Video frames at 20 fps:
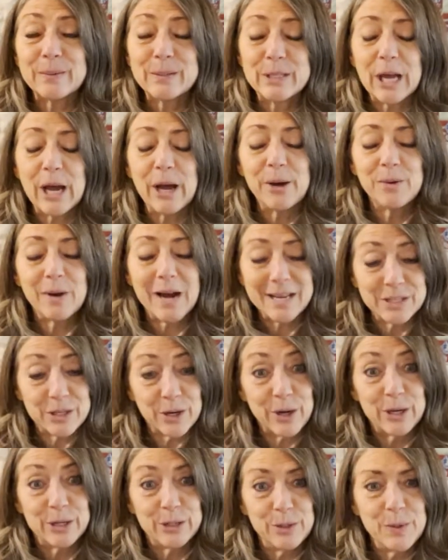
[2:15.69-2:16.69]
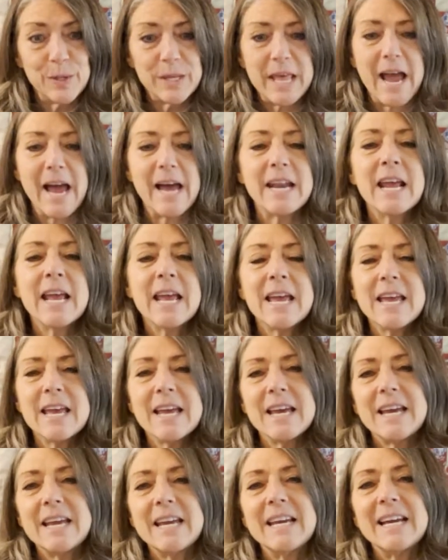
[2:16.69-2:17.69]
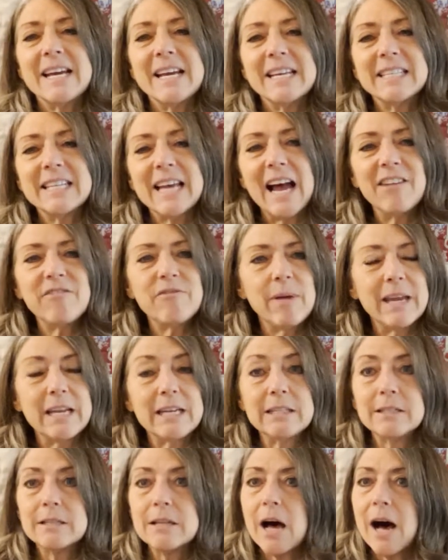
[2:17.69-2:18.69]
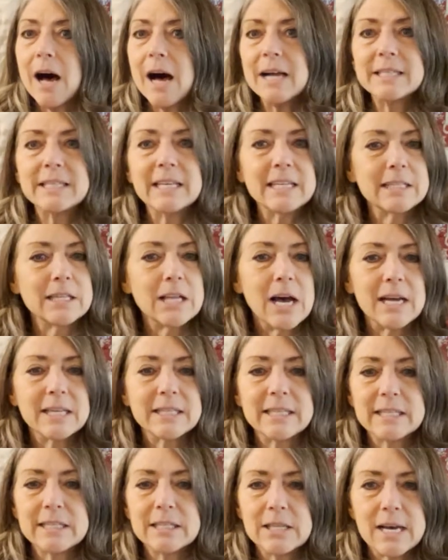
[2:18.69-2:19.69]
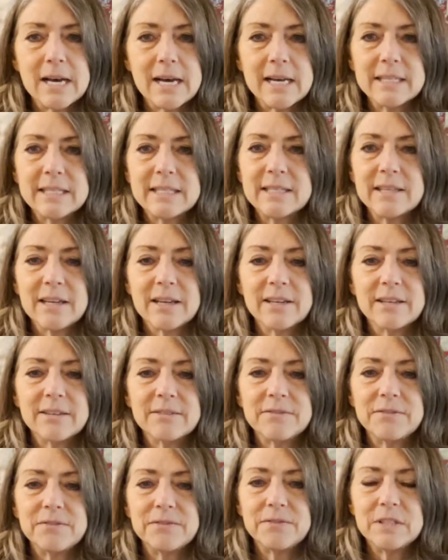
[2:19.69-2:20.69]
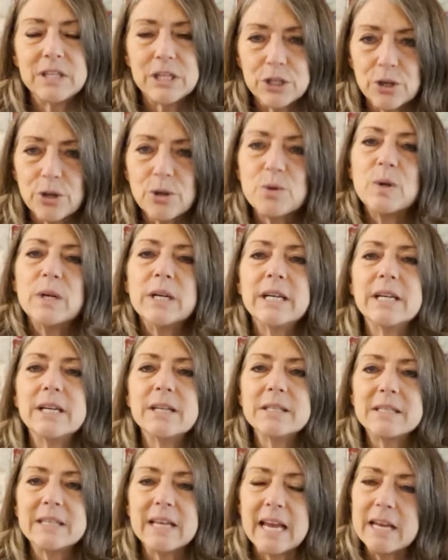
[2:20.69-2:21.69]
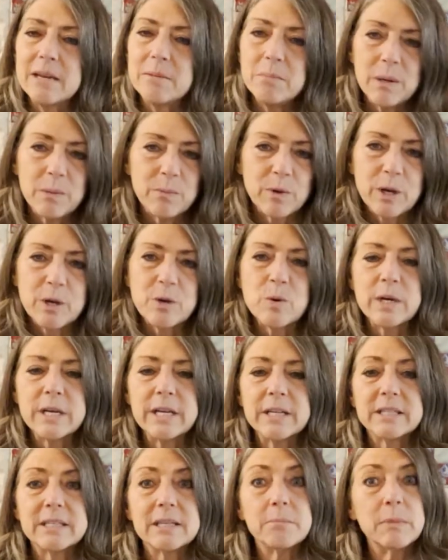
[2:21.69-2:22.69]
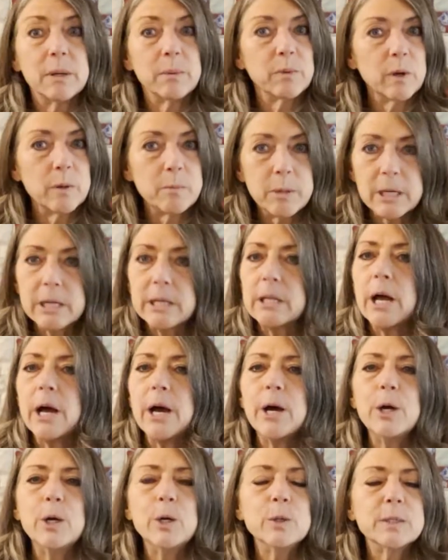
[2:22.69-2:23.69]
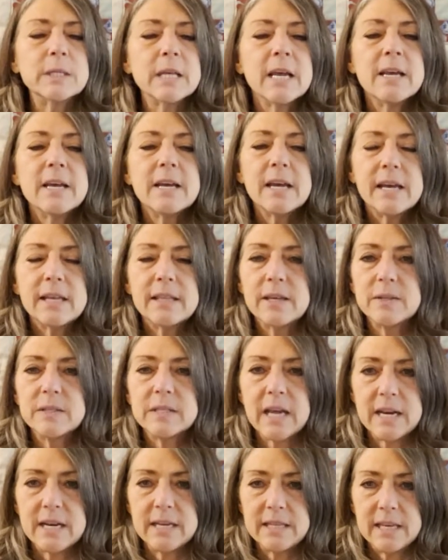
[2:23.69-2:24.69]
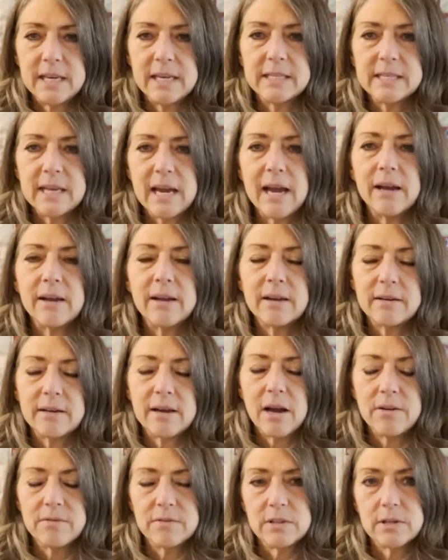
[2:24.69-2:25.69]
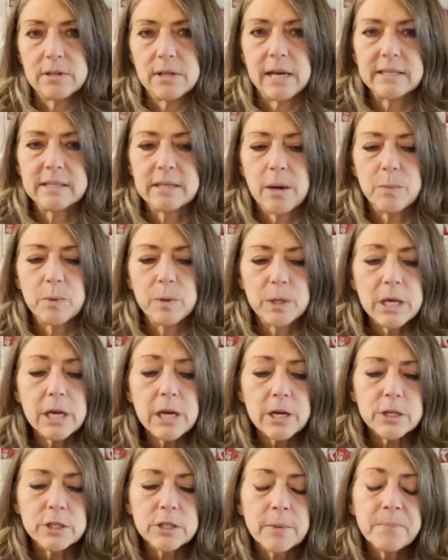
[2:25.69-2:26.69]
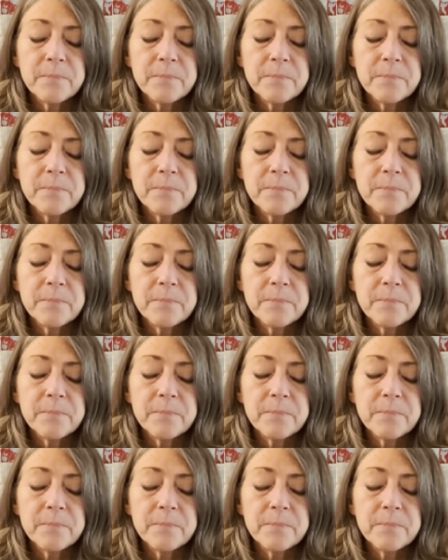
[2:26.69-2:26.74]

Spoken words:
So I started doing that. And I've made lots and lots and lots of t-shirt quilts and memory pillows and those kind of things over the last couple of years.